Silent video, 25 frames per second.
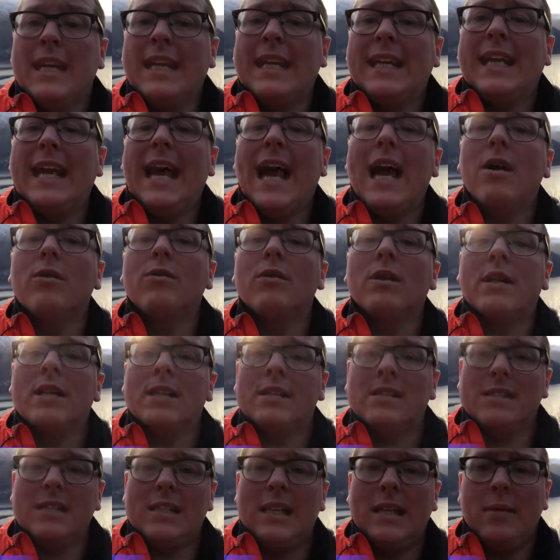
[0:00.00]
countless
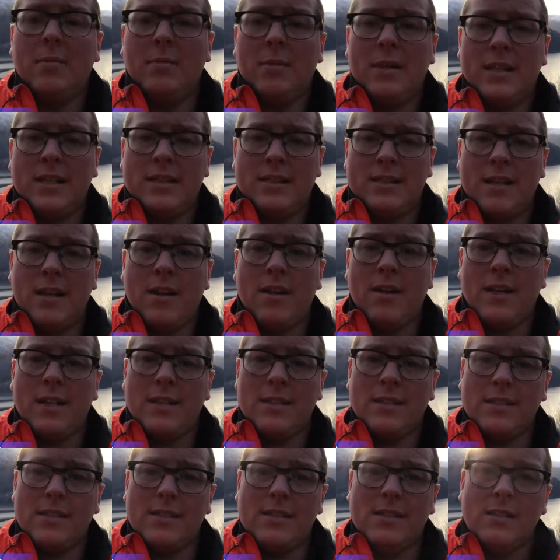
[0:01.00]
sleepless
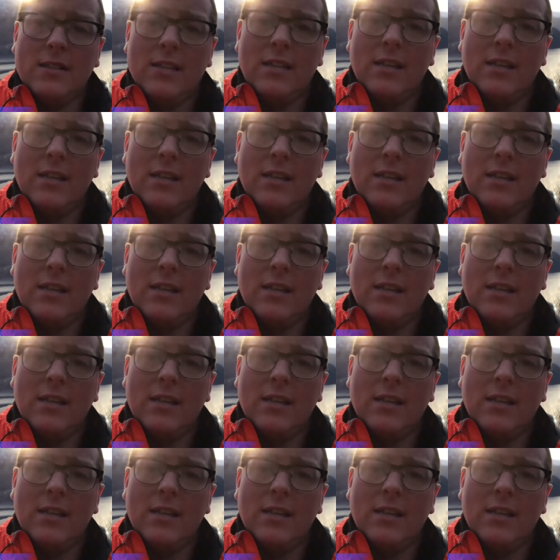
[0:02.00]
nights,